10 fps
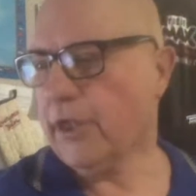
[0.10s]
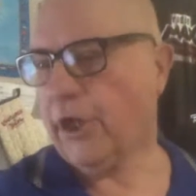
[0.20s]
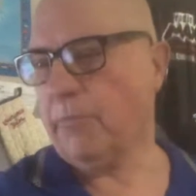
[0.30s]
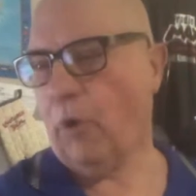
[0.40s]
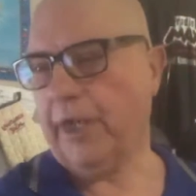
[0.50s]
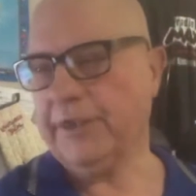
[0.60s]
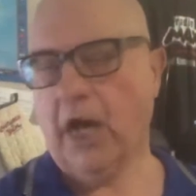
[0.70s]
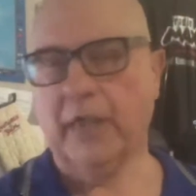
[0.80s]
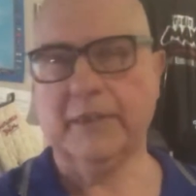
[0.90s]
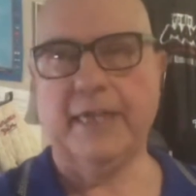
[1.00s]
Good morning,
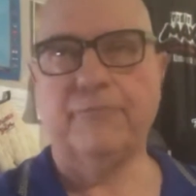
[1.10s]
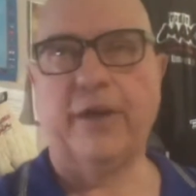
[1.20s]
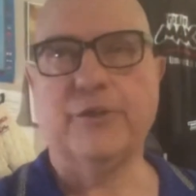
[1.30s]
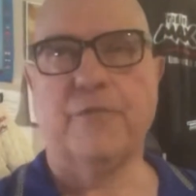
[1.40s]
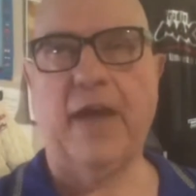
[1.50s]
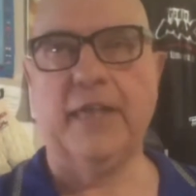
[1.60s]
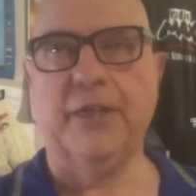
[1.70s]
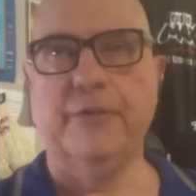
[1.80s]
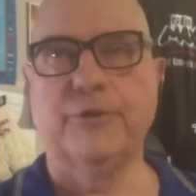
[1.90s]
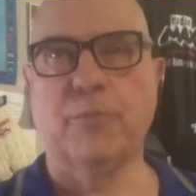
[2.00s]
Don Lane, Fraser Valley
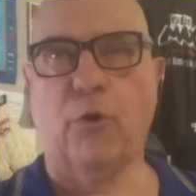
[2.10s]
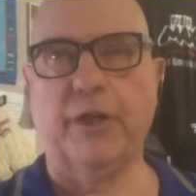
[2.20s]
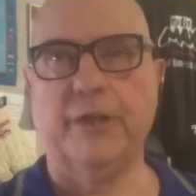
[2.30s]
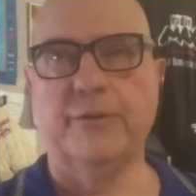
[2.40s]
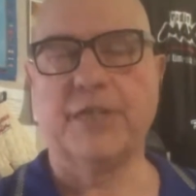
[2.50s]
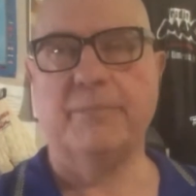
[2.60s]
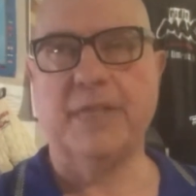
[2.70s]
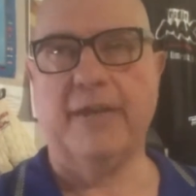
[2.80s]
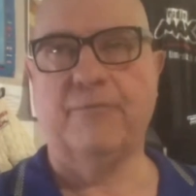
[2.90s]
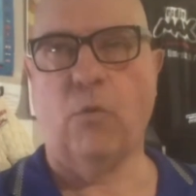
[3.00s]
News, your morning news
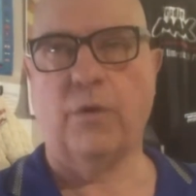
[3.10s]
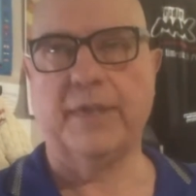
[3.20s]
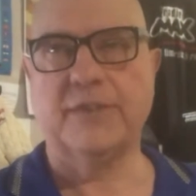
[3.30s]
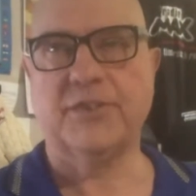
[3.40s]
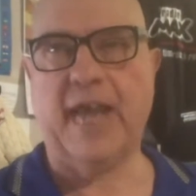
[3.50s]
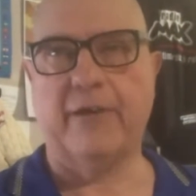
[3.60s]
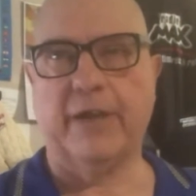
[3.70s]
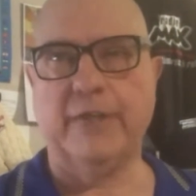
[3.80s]
update for this Saturday,